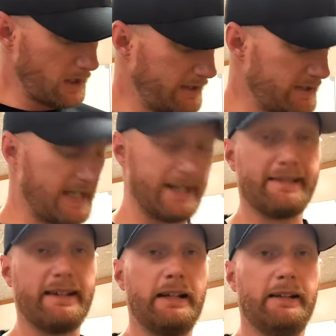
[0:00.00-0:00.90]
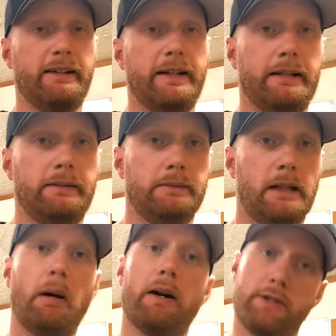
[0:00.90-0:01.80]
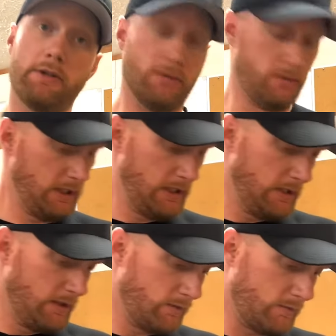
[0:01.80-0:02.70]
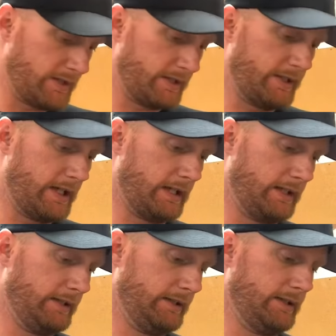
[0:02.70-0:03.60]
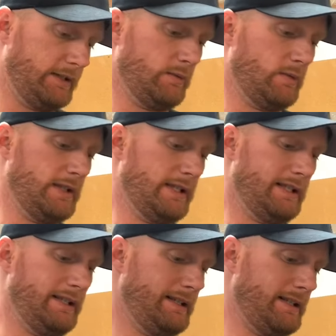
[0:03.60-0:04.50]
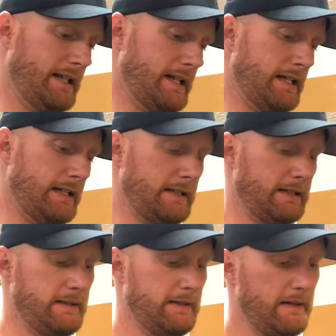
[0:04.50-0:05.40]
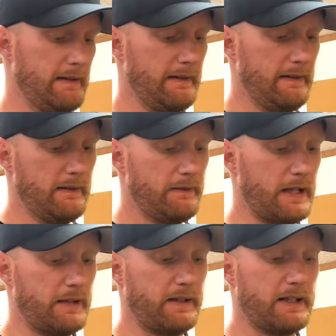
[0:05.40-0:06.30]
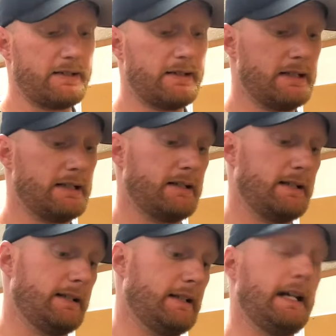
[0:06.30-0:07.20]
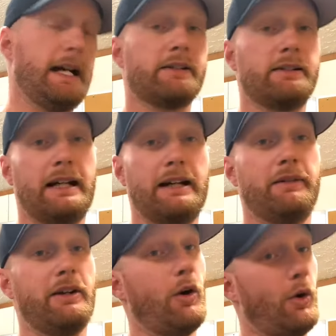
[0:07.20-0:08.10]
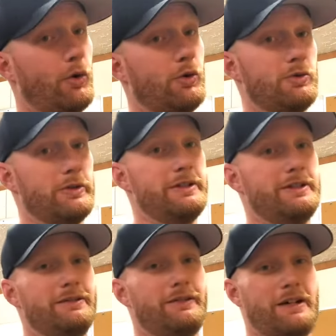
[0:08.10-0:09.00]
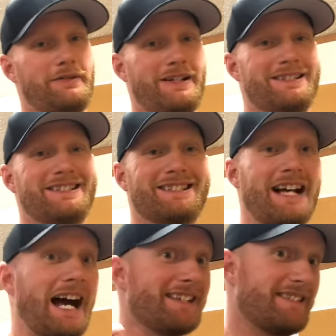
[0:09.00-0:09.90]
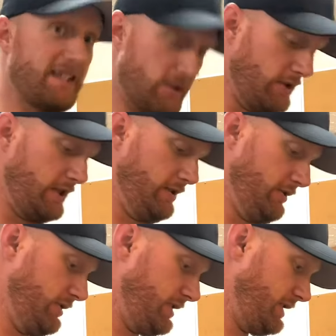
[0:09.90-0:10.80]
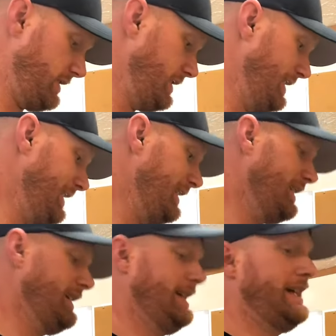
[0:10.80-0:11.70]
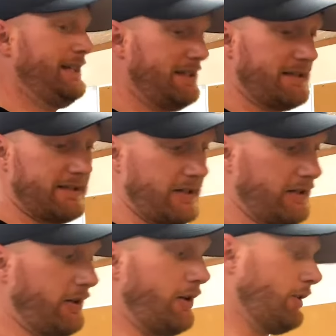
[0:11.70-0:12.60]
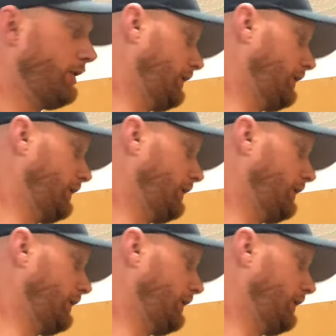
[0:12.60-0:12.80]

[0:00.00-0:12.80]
just had a set that I bought two. One's a 9, and then one is a 5.56, and then I actually have an old 5.56 I still use. And yes, there are,